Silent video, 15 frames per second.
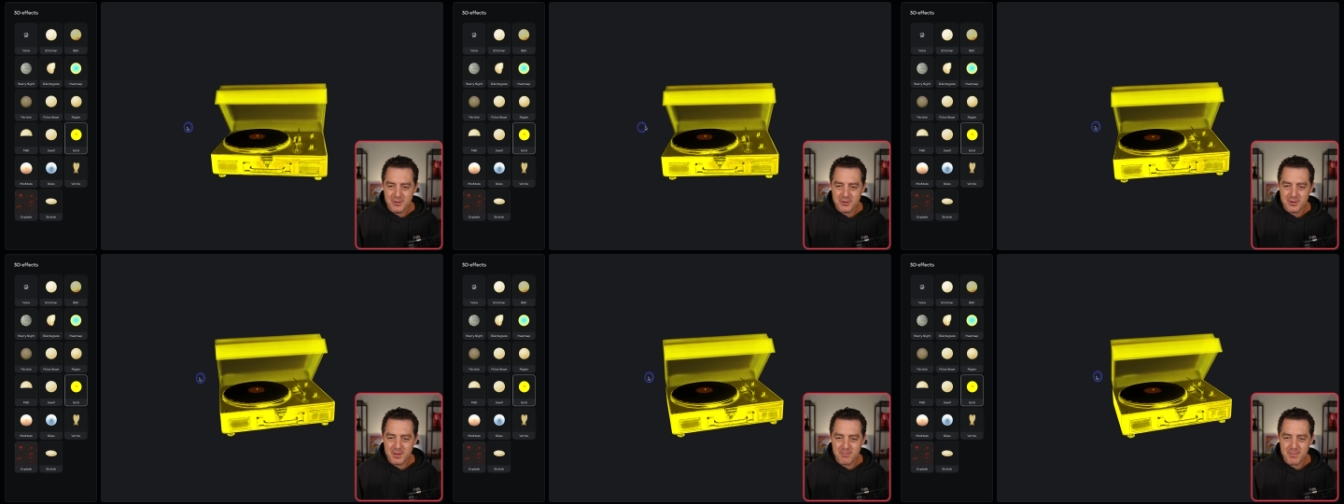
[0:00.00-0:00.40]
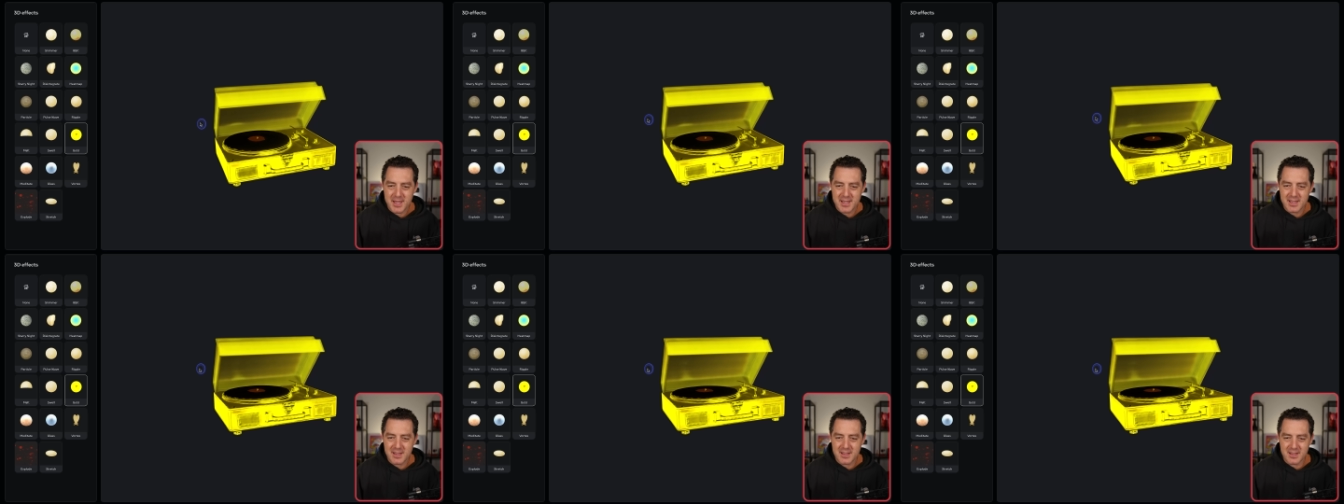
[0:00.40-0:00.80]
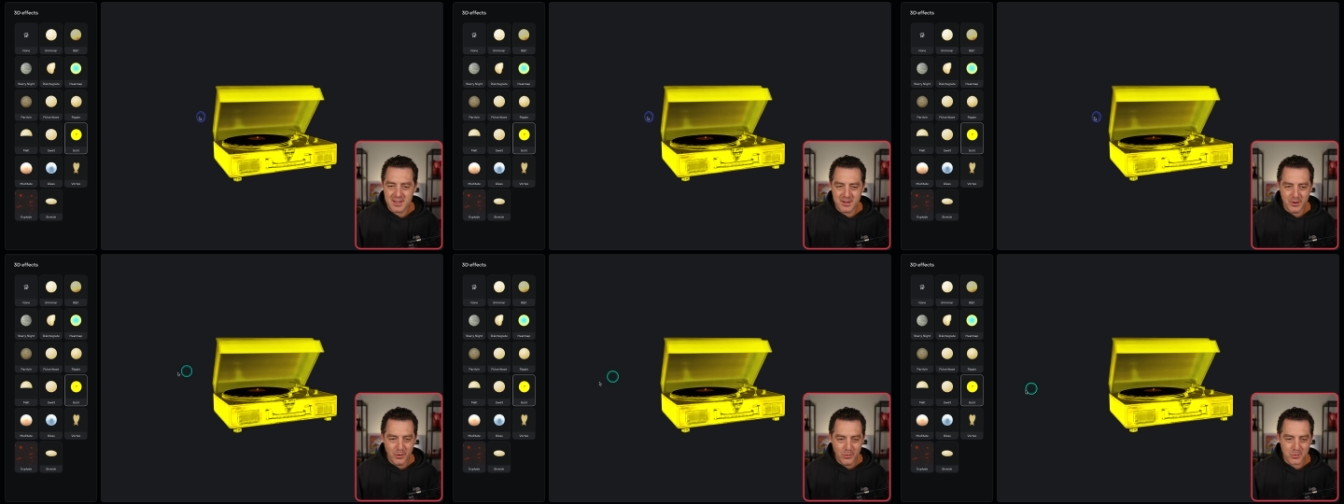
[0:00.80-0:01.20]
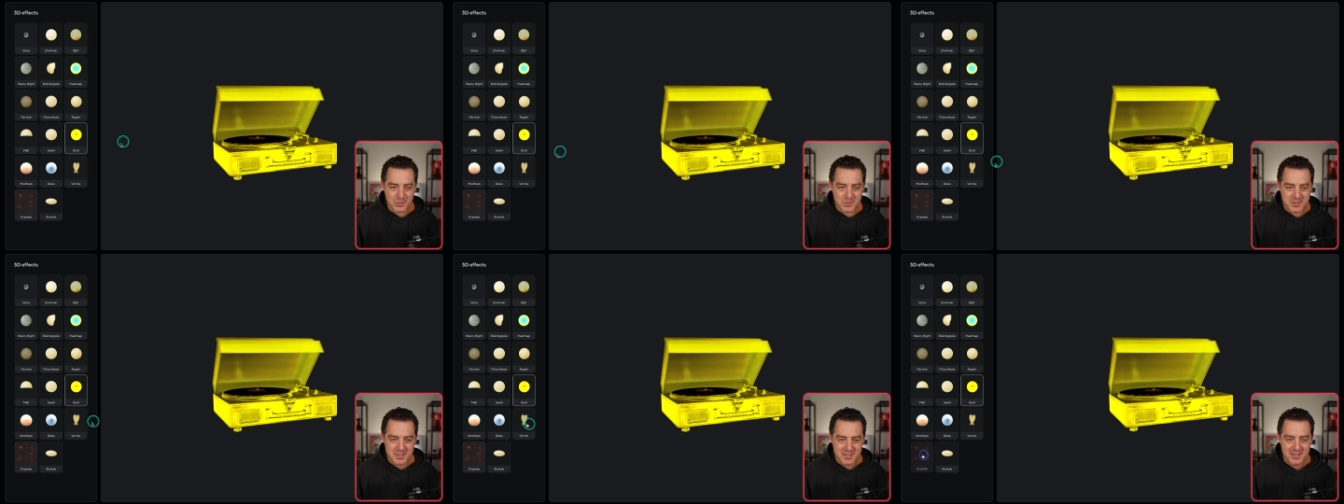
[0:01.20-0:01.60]
You can make it
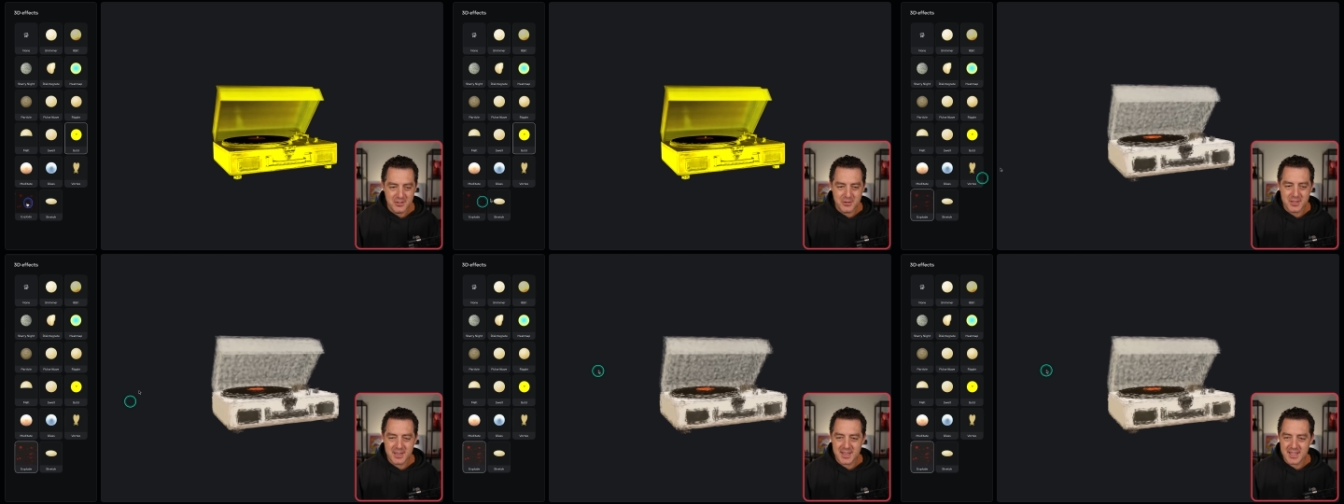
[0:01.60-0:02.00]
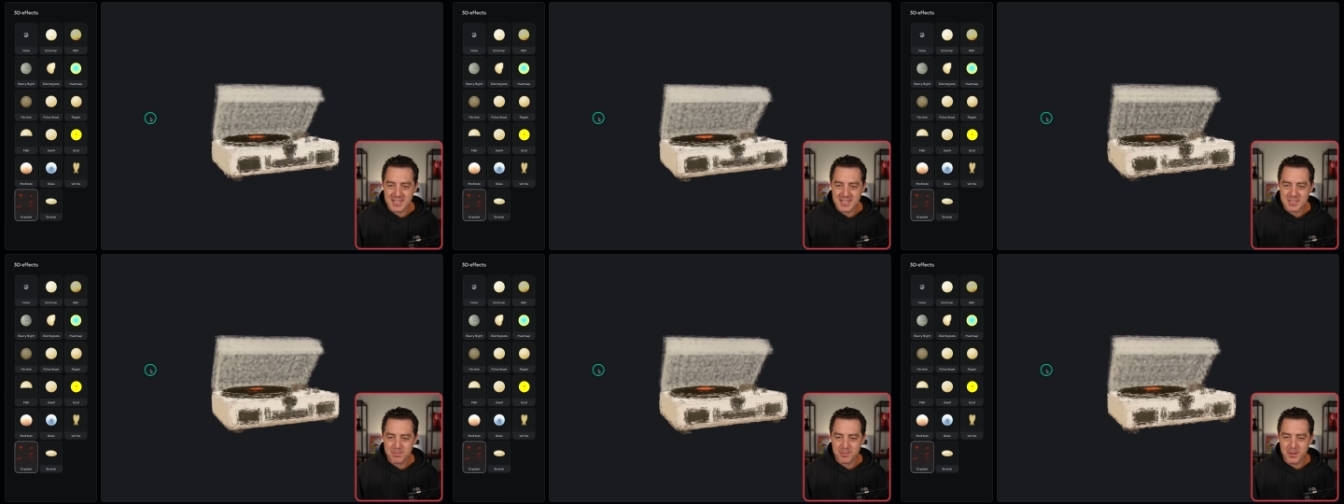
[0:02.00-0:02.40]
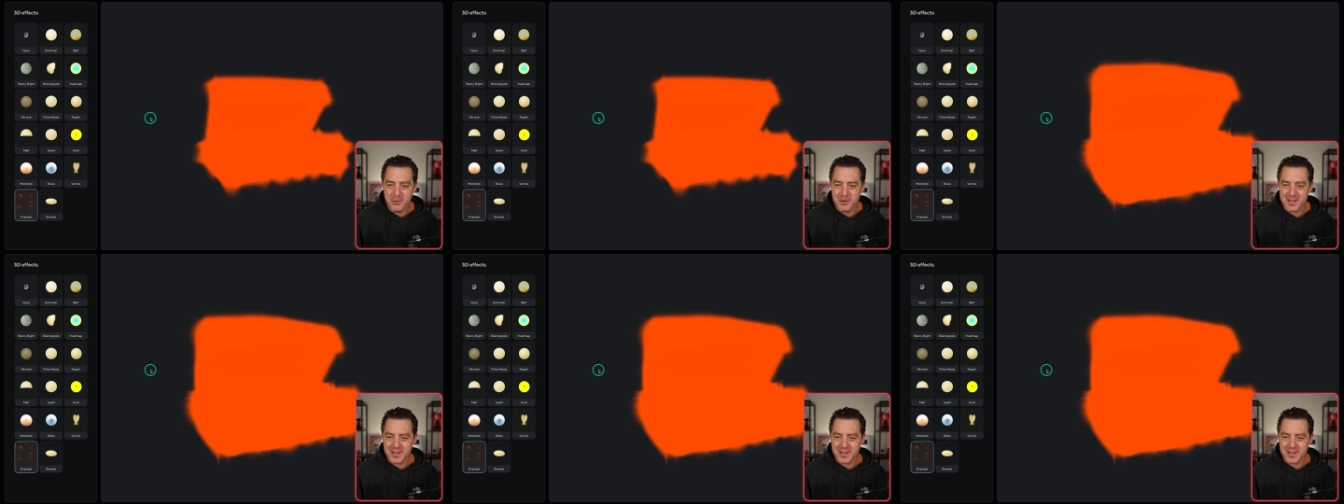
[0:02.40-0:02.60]
gold. You can explode